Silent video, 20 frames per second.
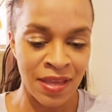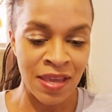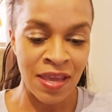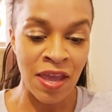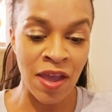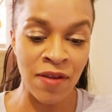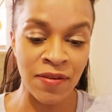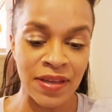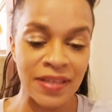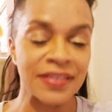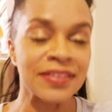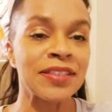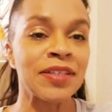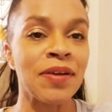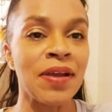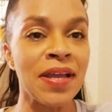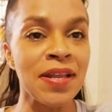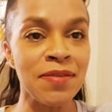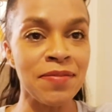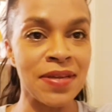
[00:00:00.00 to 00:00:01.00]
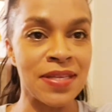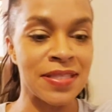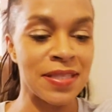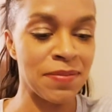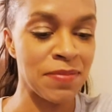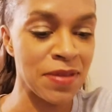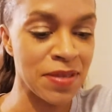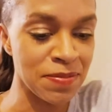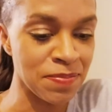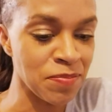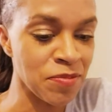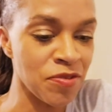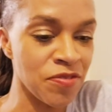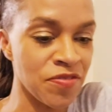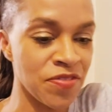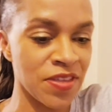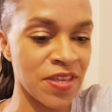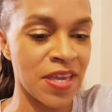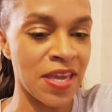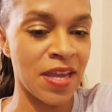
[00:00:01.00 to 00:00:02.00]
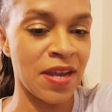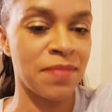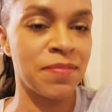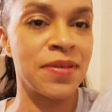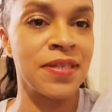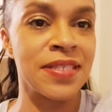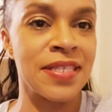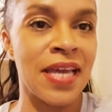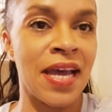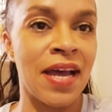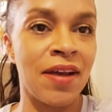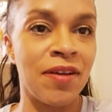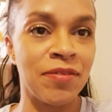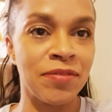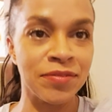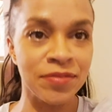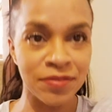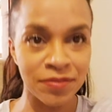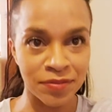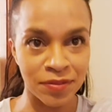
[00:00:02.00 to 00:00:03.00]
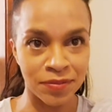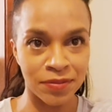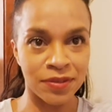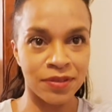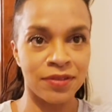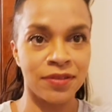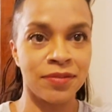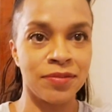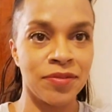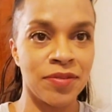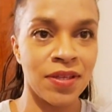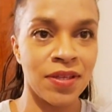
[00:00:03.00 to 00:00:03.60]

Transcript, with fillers: Okay, so anyways, let me move the camera down. What I'm gonna do is move the